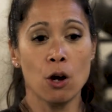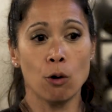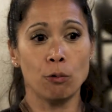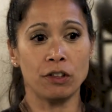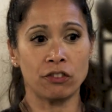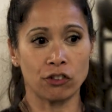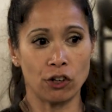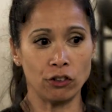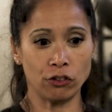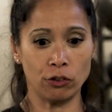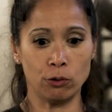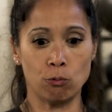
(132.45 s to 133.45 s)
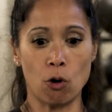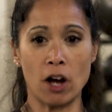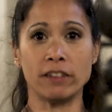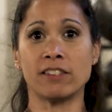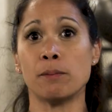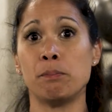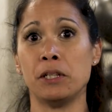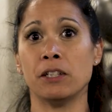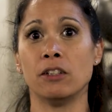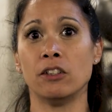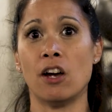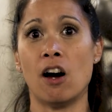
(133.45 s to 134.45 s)
we start to want to
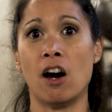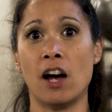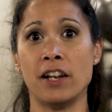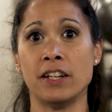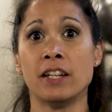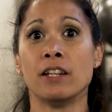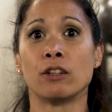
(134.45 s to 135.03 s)
build on